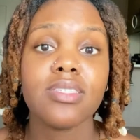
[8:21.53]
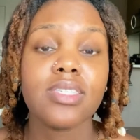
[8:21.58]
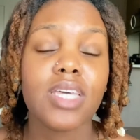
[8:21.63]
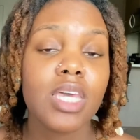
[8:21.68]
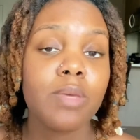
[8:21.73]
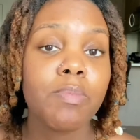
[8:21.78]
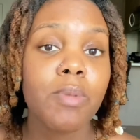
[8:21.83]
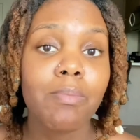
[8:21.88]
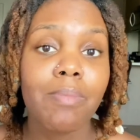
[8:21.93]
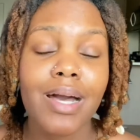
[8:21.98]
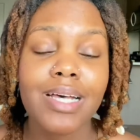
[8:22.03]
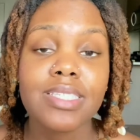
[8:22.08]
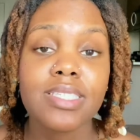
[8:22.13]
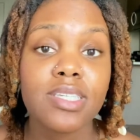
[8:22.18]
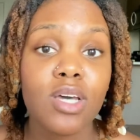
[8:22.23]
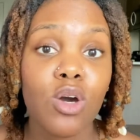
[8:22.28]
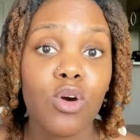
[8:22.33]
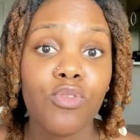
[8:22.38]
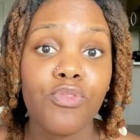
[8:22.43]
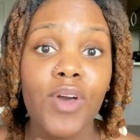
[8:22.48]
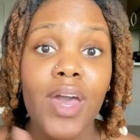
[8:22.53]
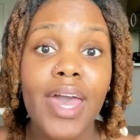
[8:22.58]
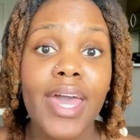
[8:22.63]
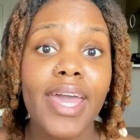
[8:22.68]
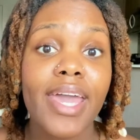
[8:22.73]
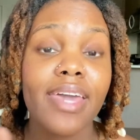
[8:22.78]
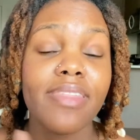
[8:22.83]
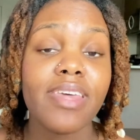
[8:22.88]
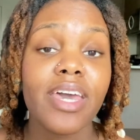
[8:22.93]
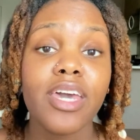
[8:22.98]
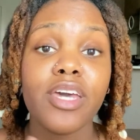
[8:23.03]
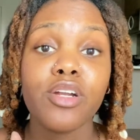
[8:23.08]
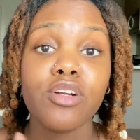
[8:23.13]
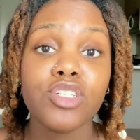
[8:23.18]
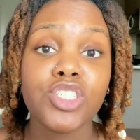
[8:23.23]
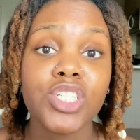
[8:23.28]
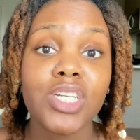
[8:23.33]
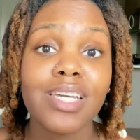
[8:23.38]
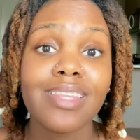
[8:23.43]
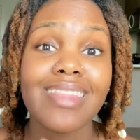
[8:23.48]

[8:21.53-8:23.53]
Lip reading: keeping myself in the energy